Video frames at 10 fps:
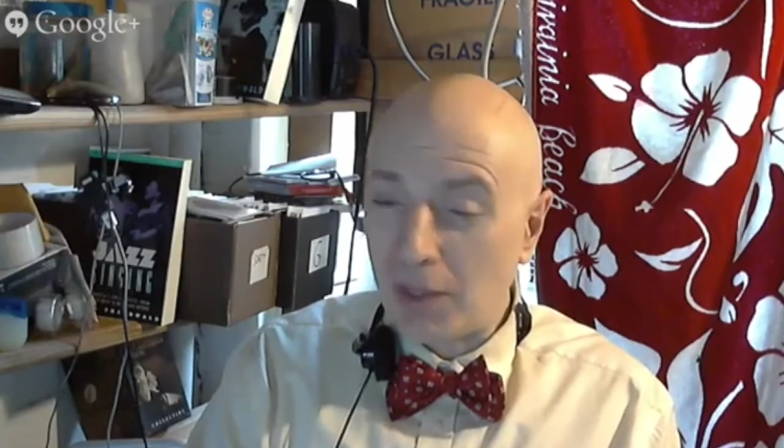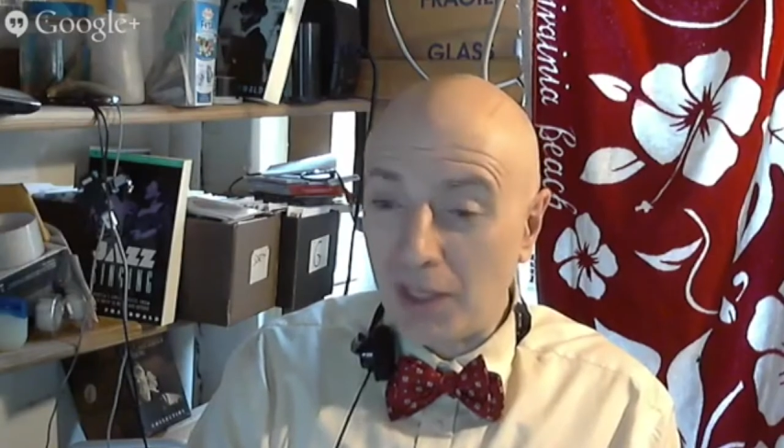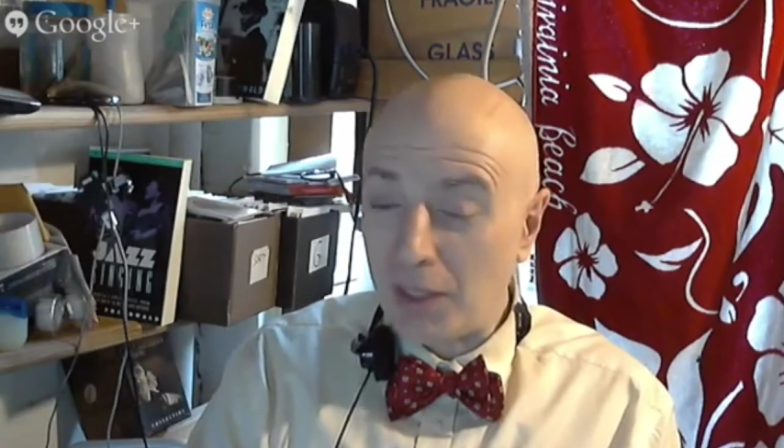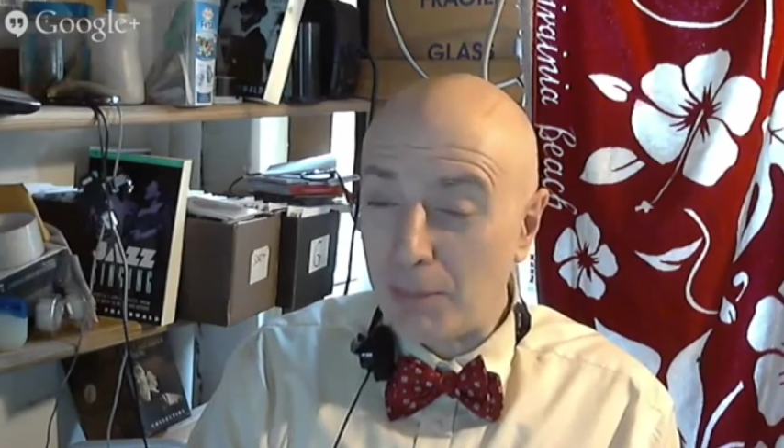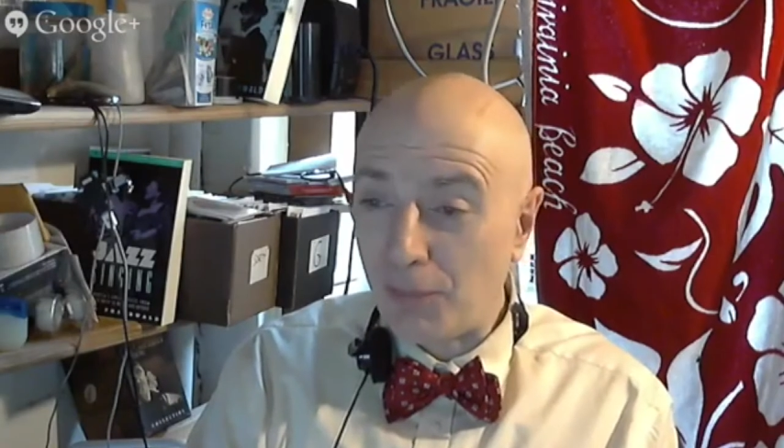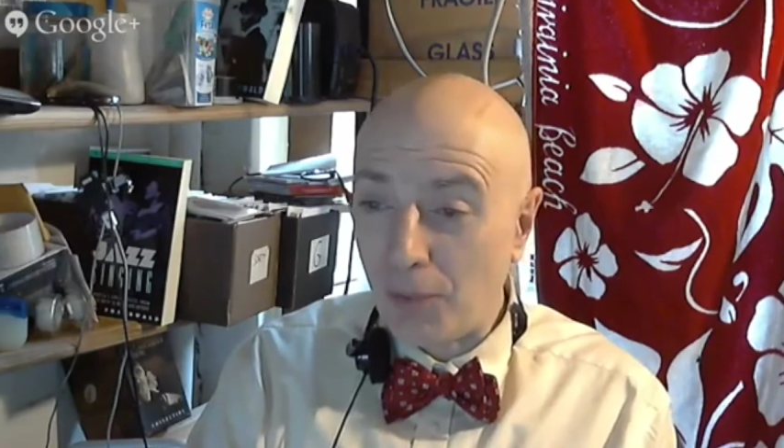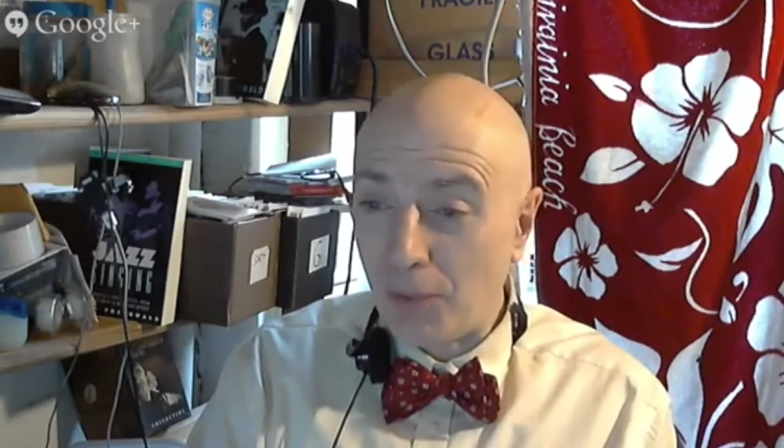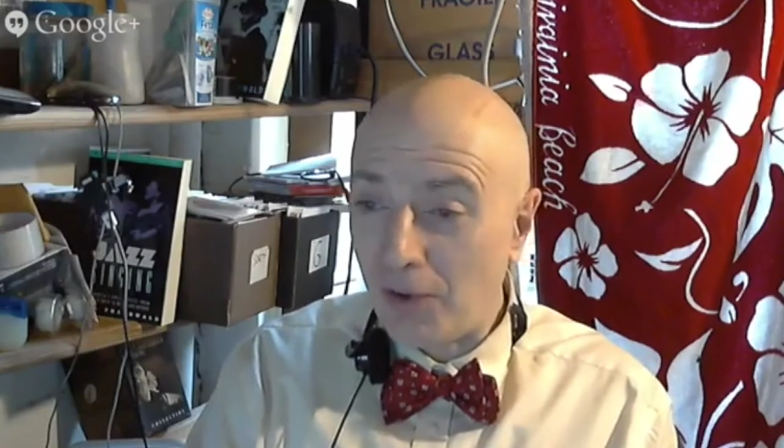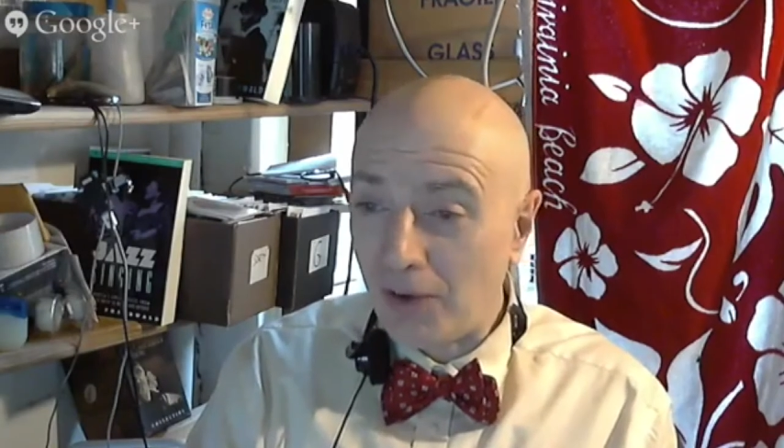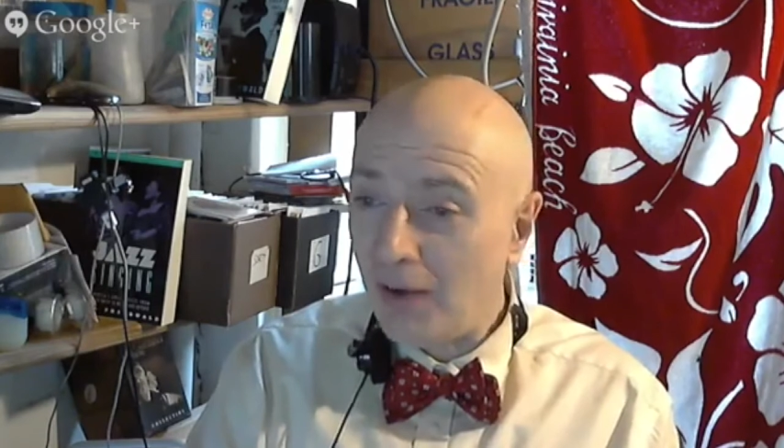Holiday before
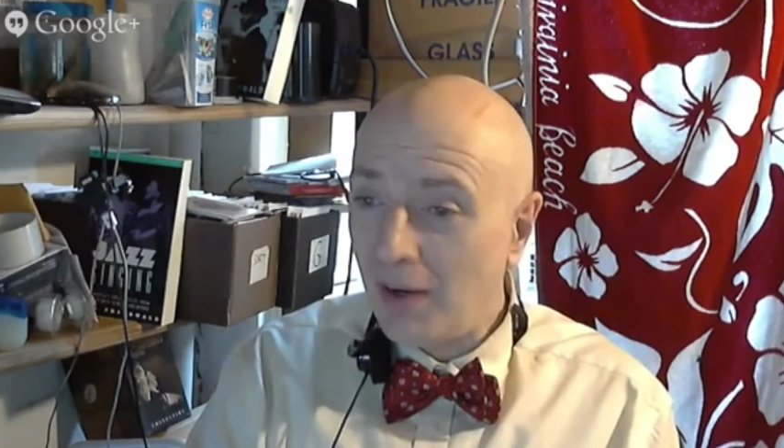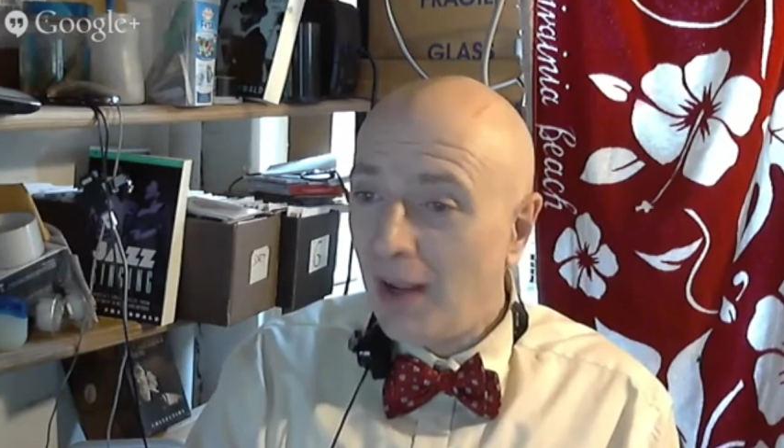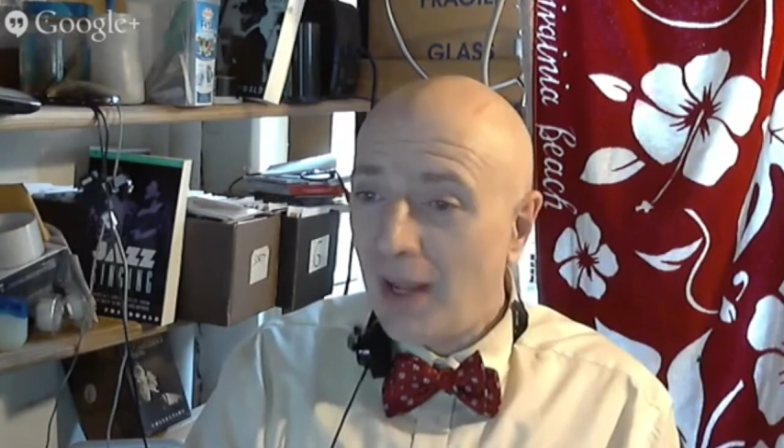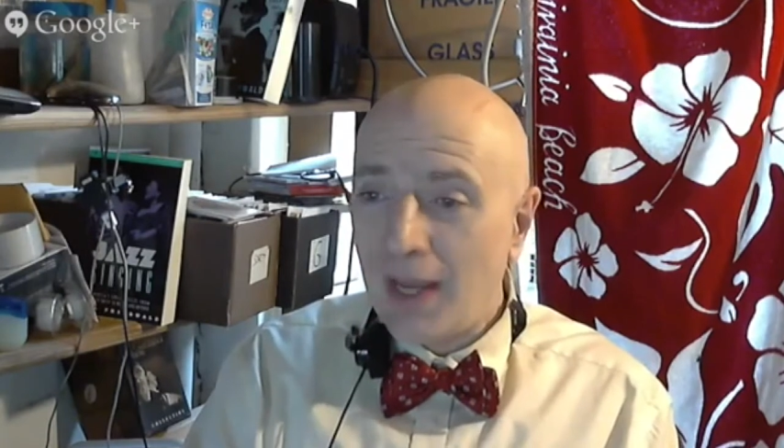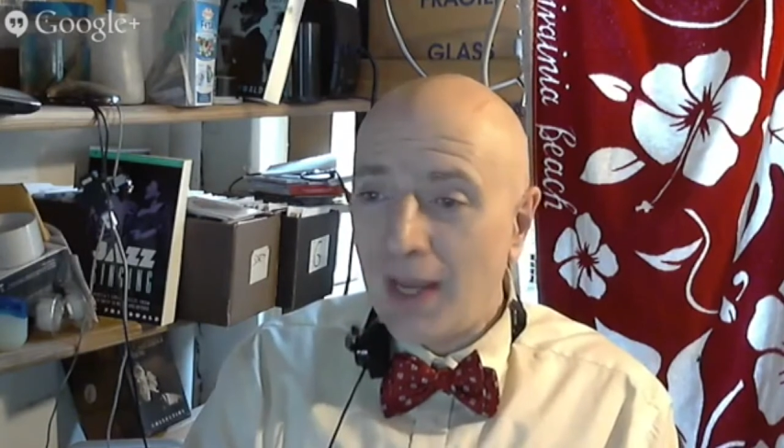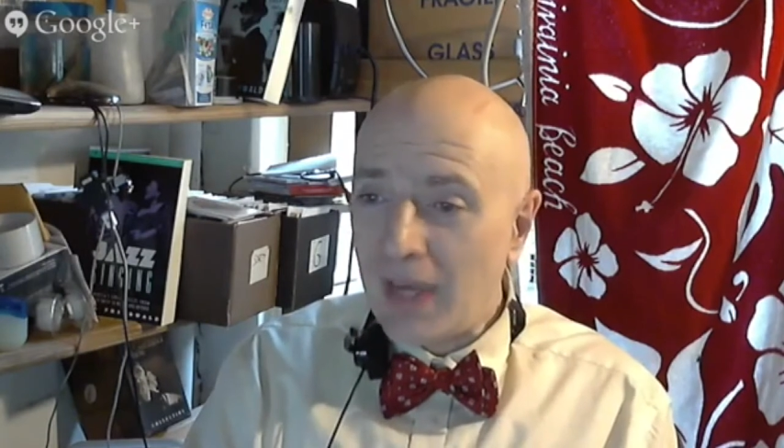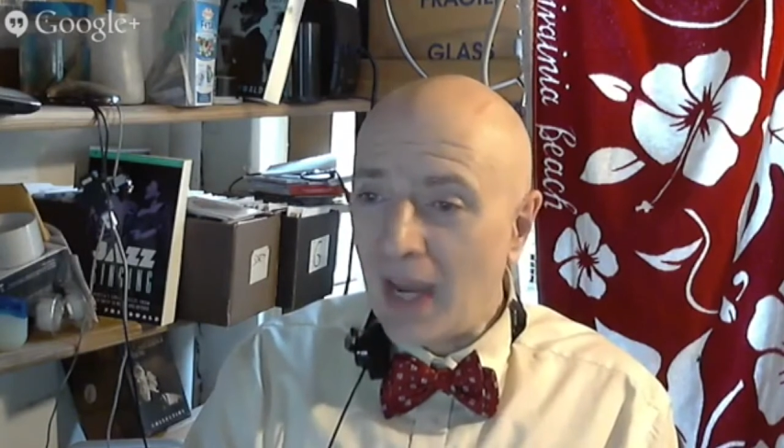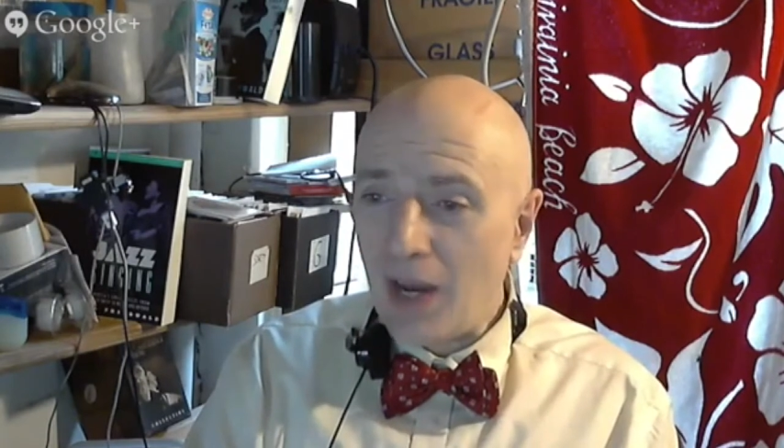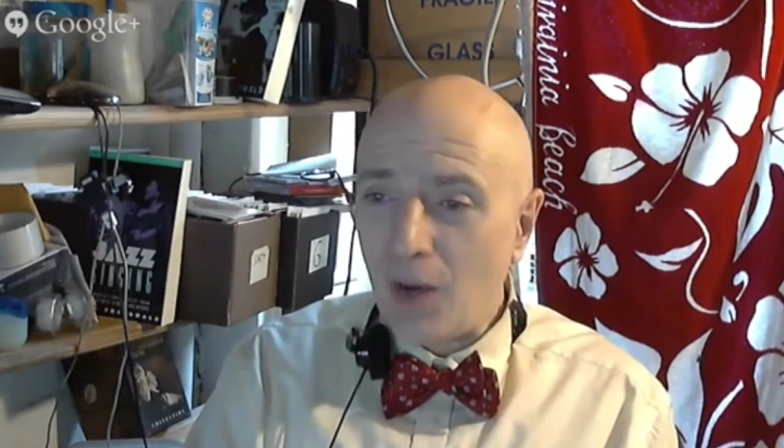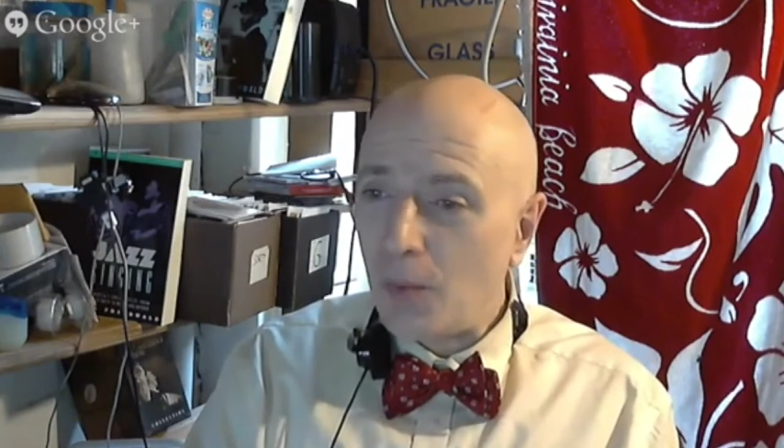her, and now,